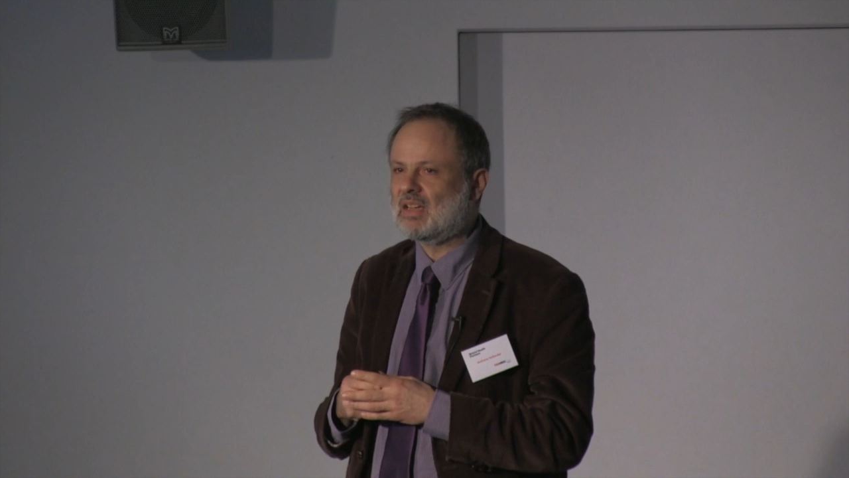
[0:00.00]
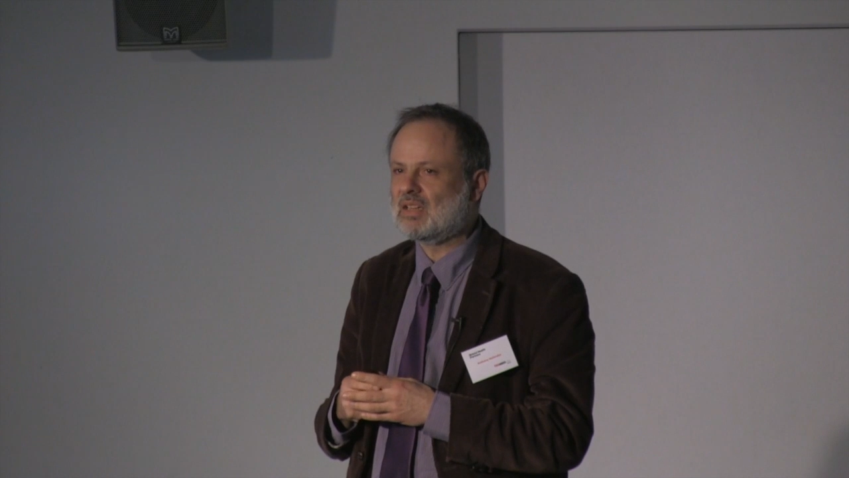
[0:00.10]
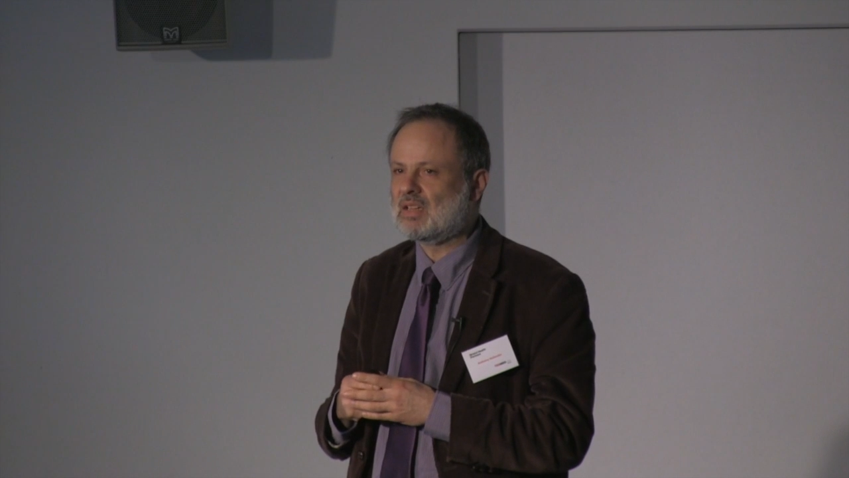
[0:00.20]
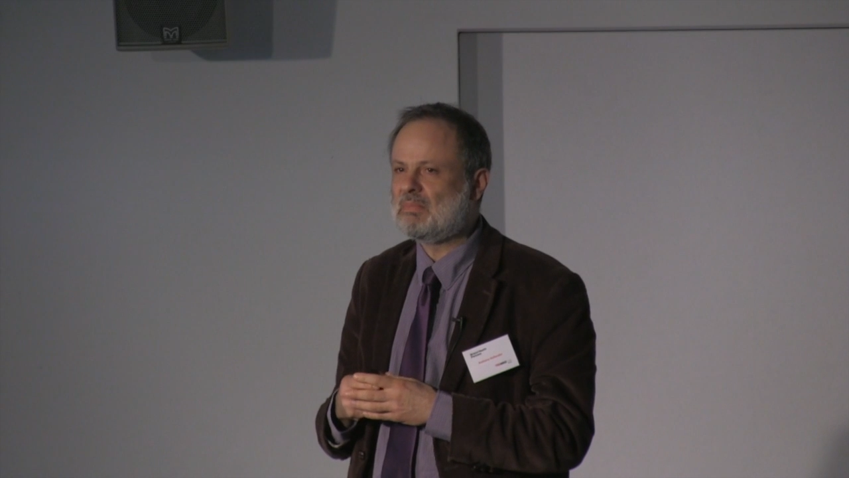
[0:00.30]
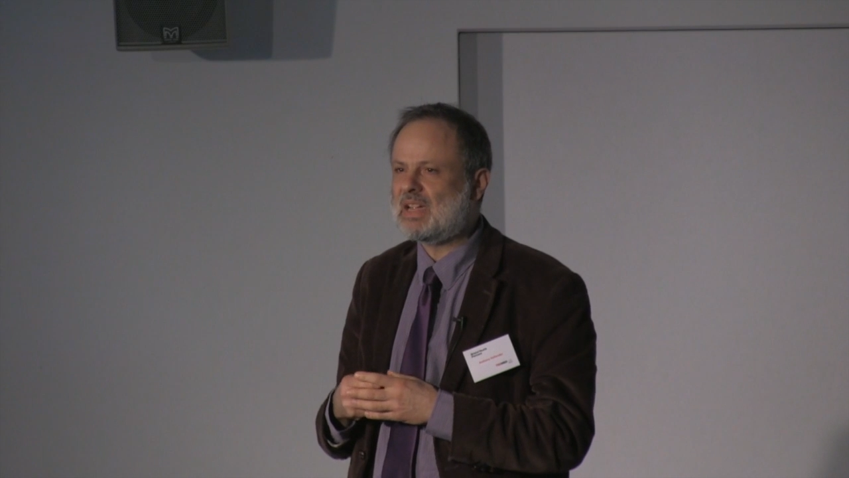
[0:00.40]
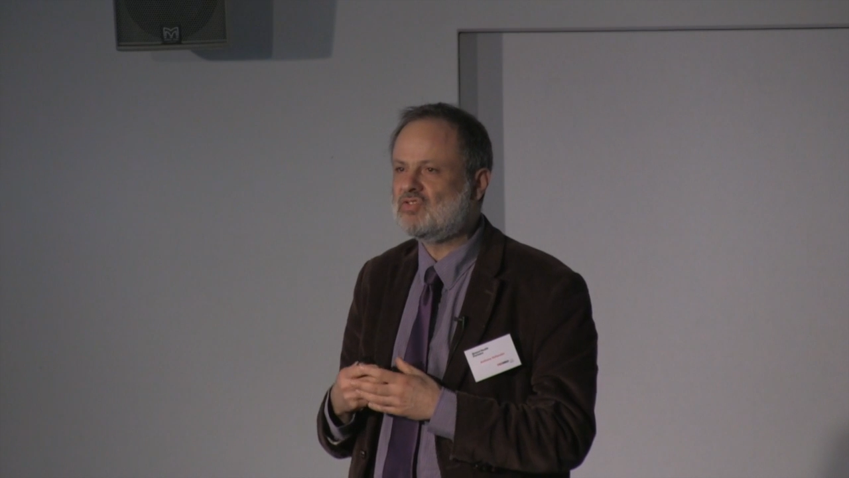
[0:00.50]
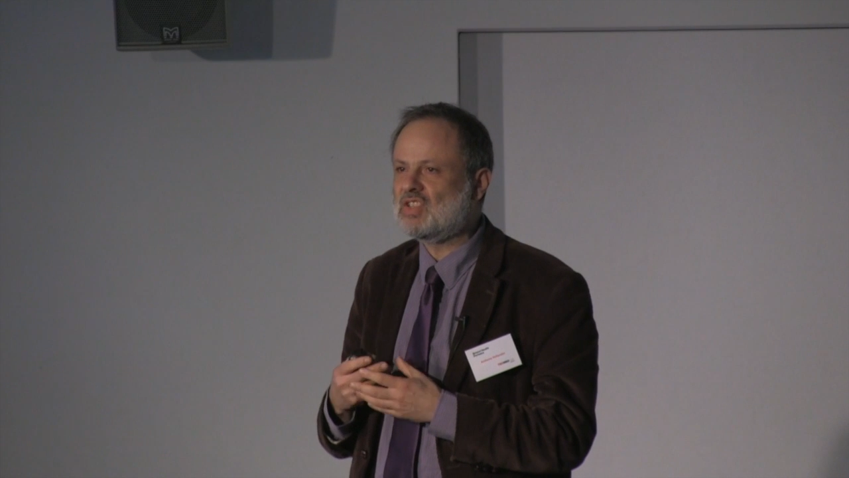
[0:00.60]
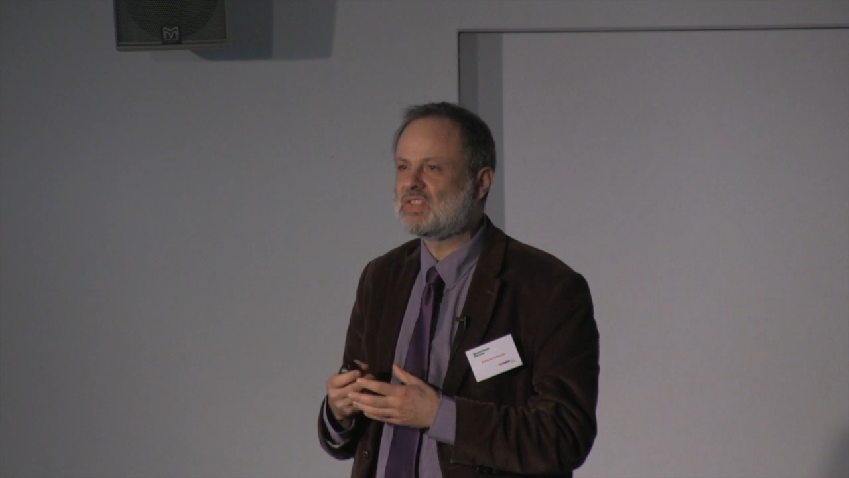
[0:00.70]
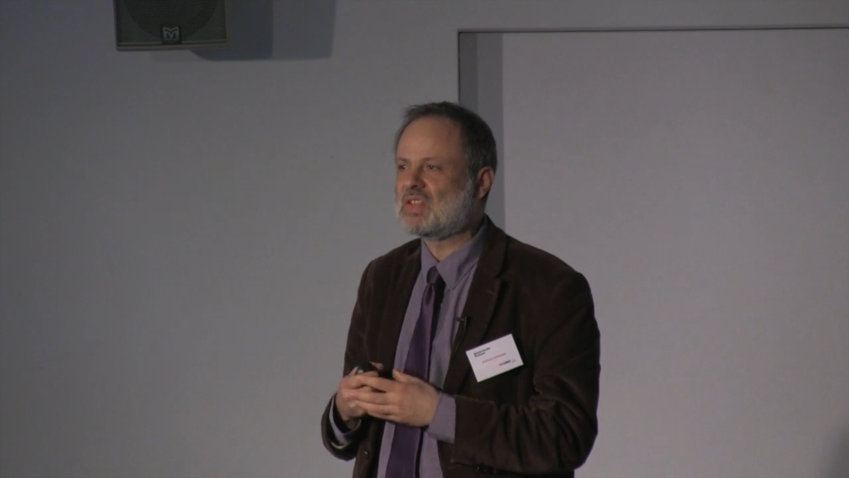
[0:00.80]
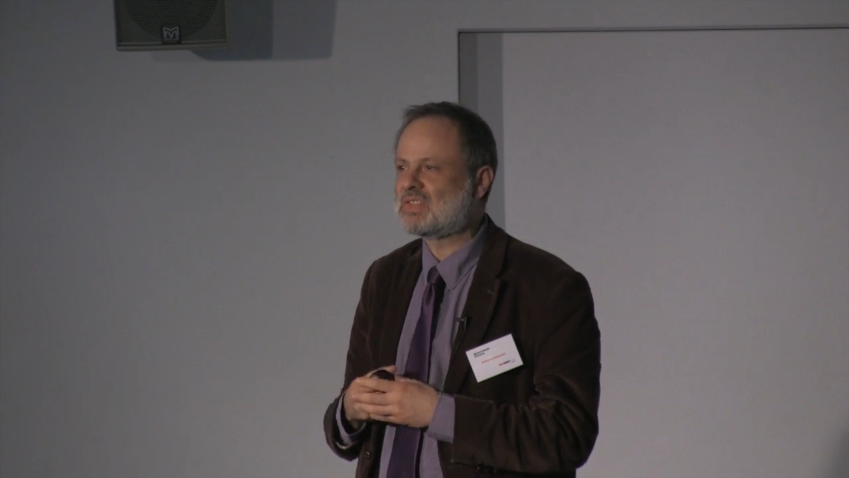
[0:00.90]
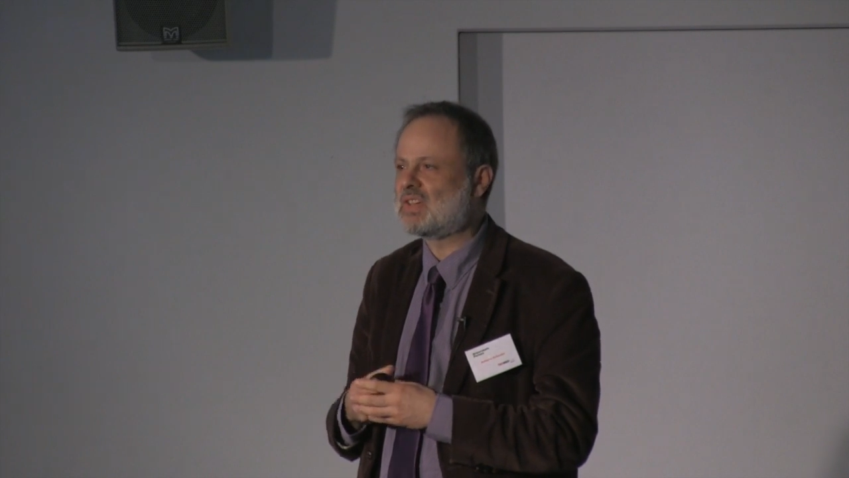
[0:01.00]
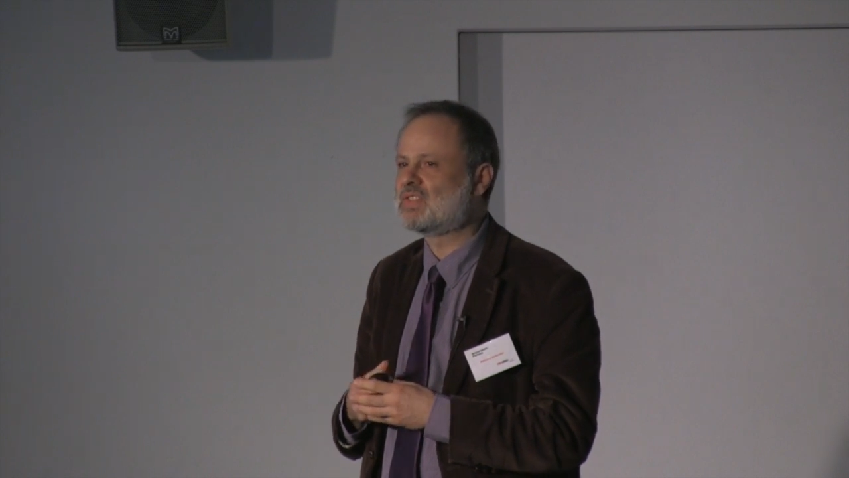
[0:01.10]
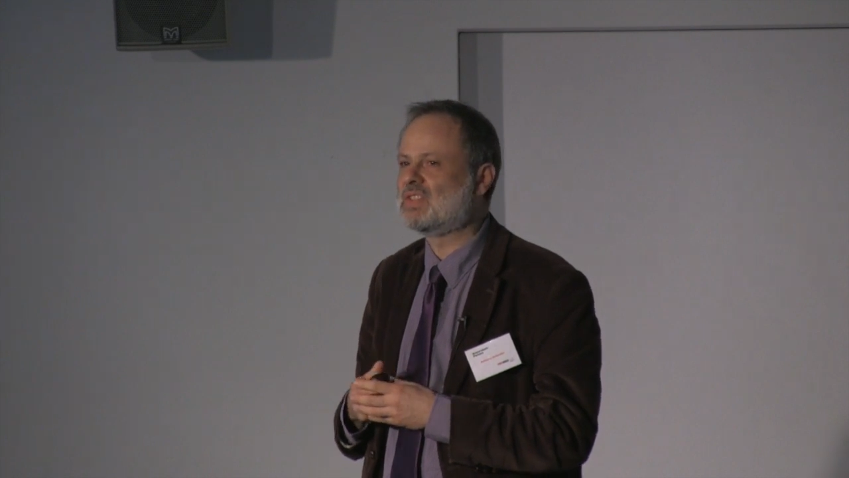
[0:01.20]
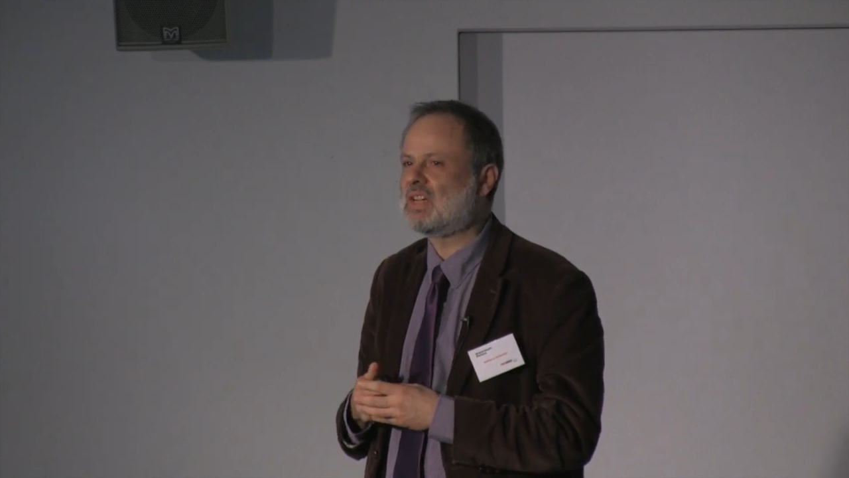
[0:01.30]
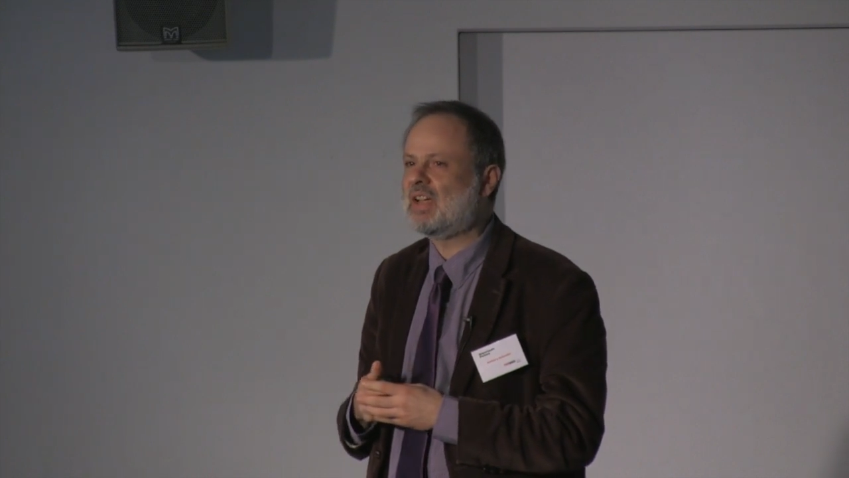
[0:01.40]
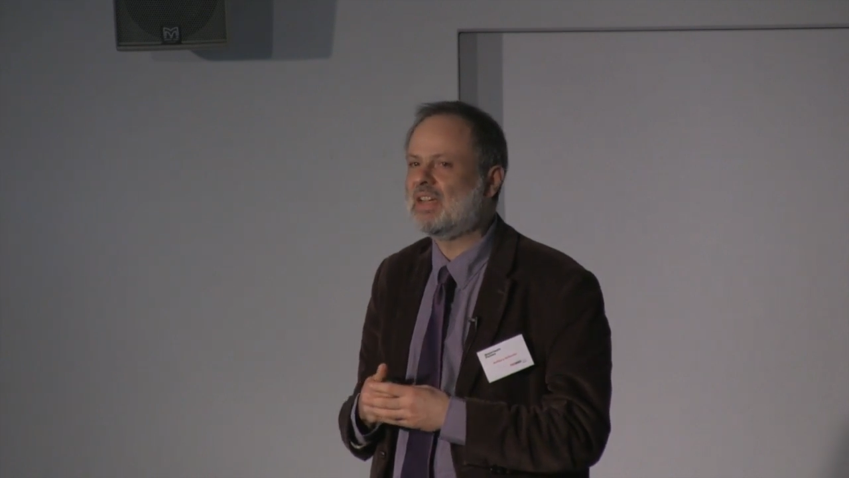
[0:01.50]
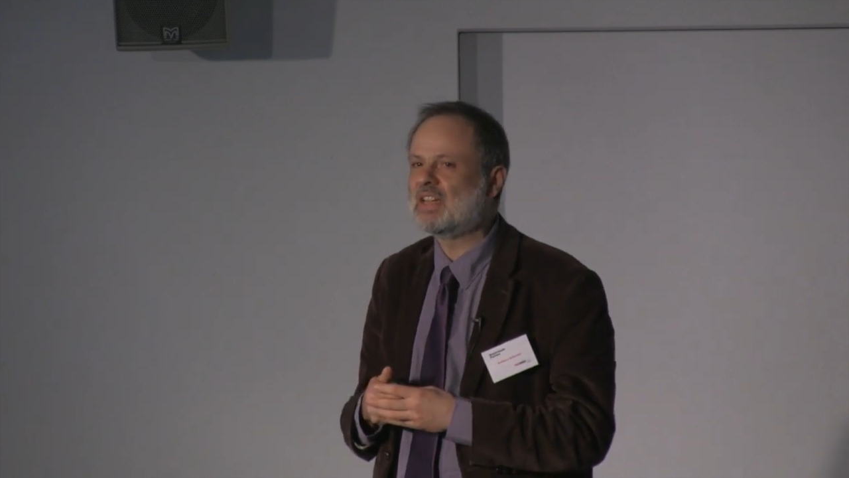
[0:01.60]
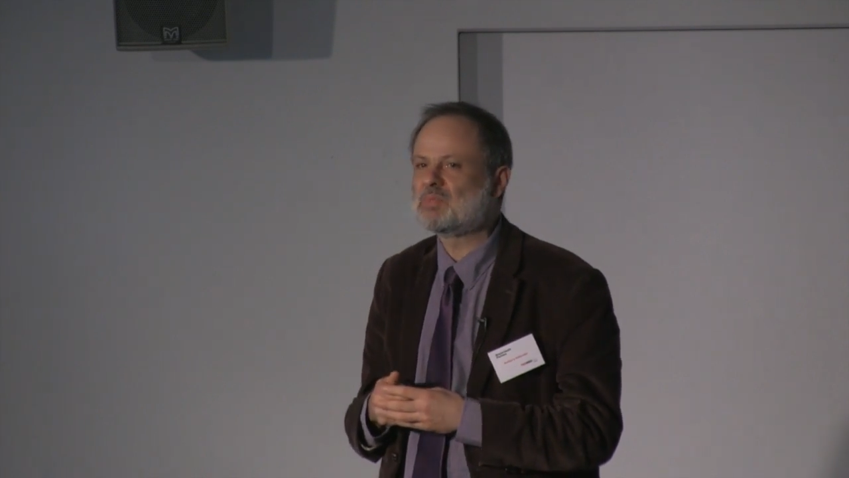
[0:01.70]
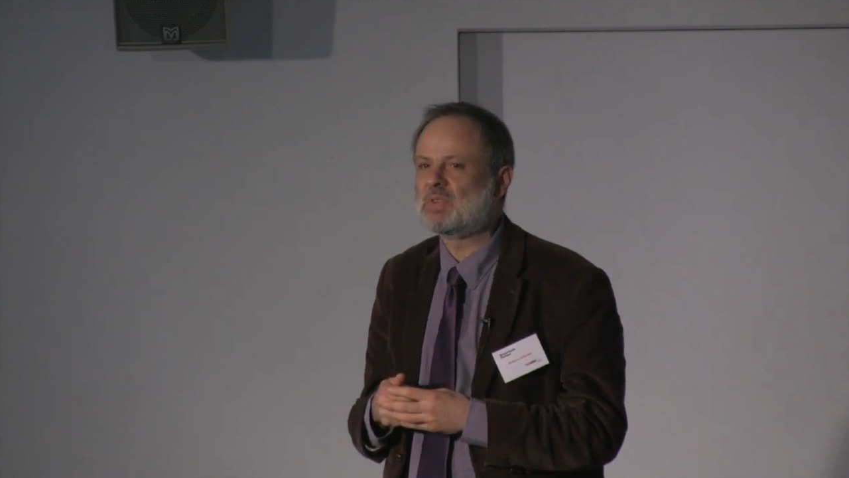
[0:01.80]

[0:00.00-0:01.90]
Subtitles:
and the main reason the cells are dying is